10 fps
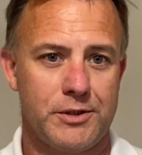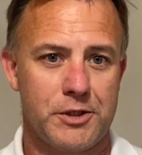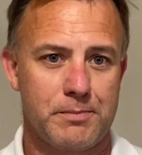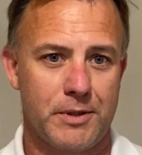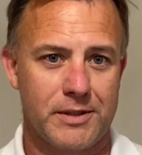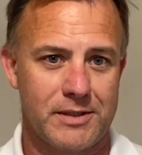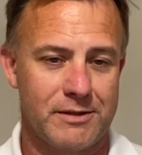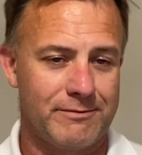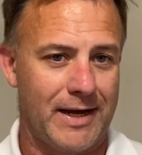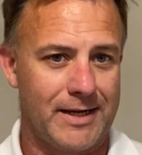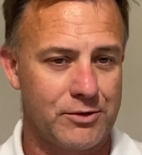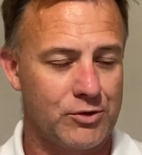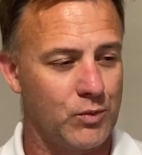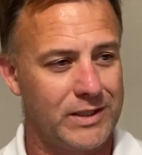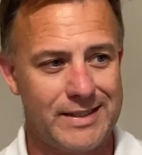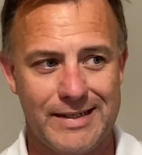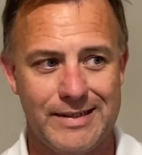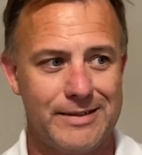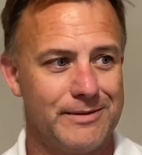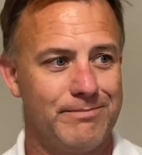just because as advisors we
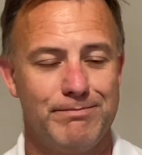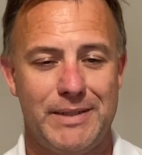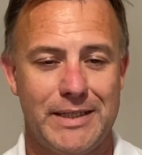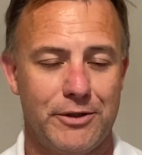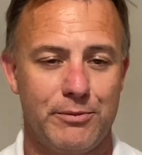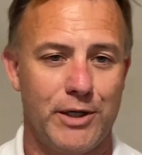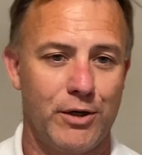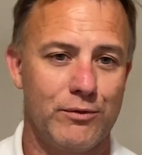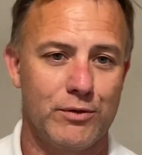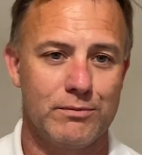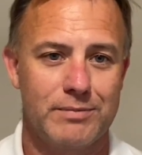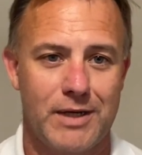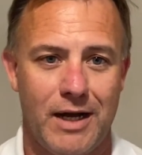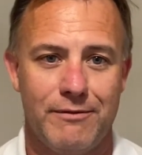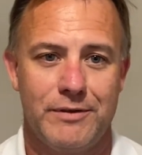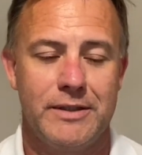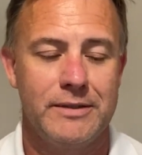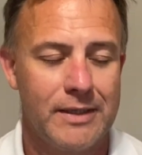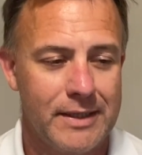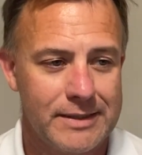tend to be a little bit
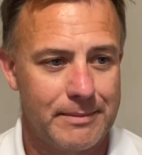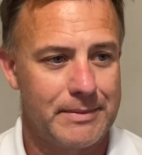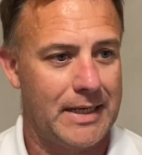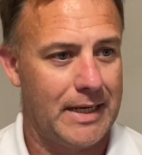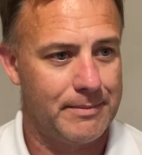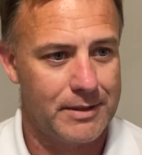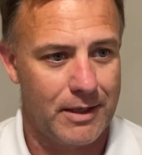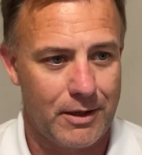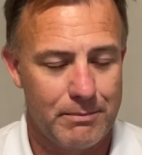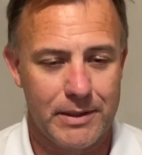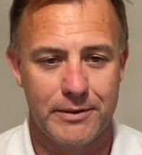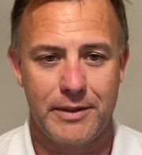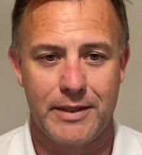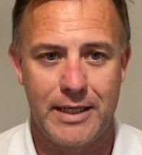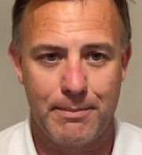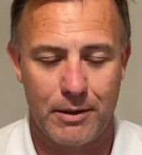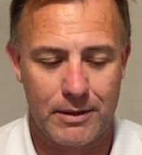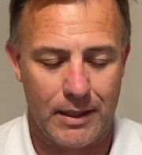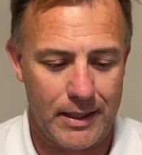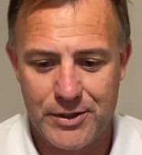overconfident sometimes in our ability to keep our
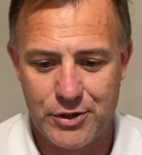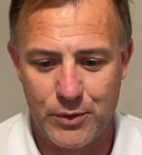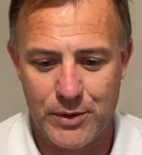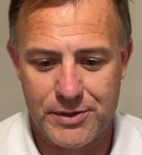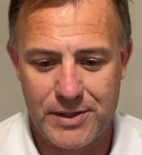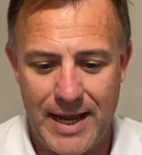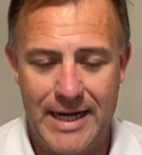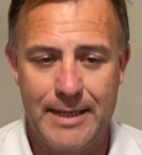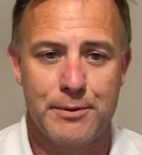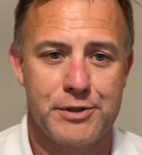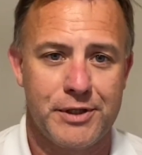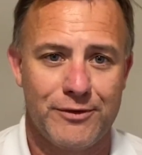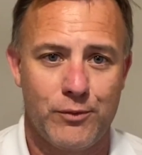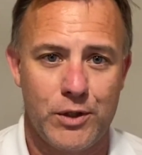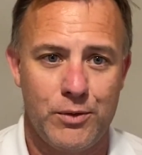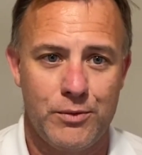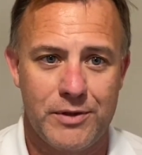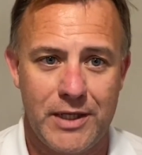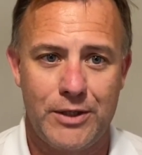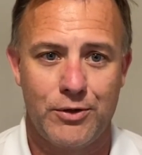clients. So is 80% of what you
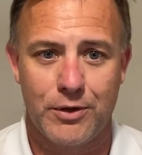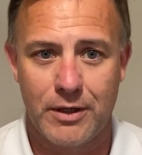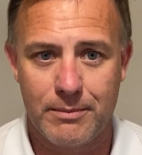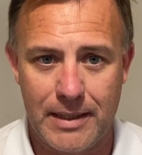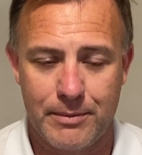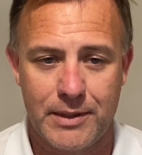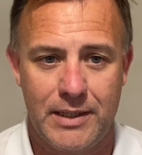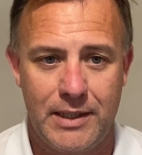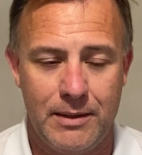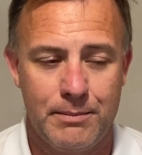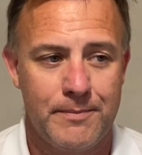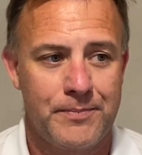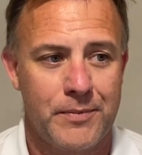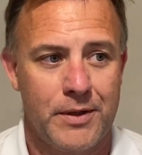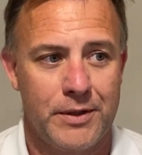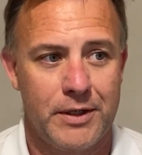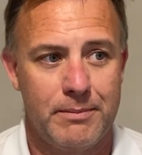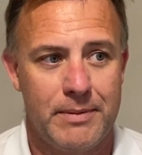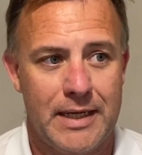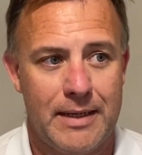think you're going to be able to keep going to
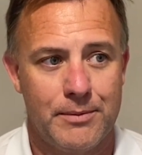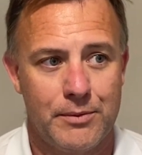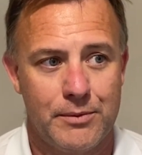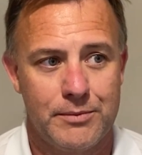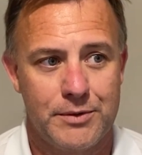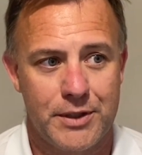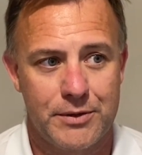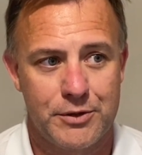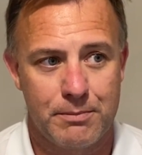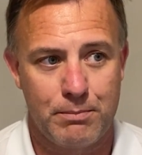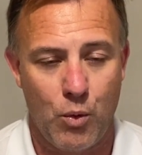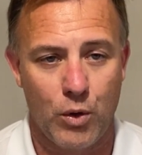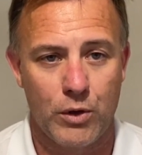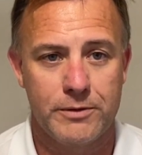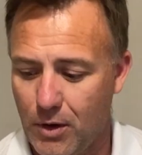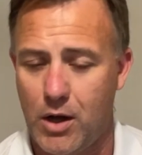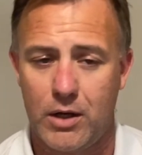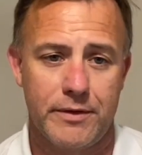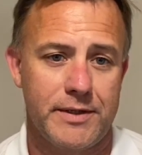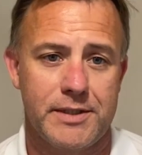be able to support
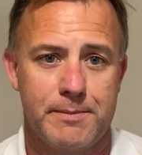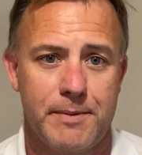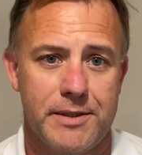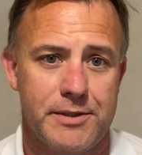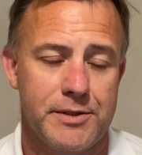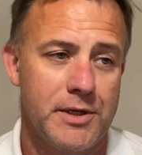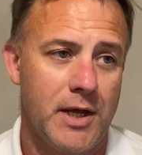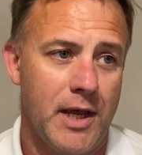all of these expenses?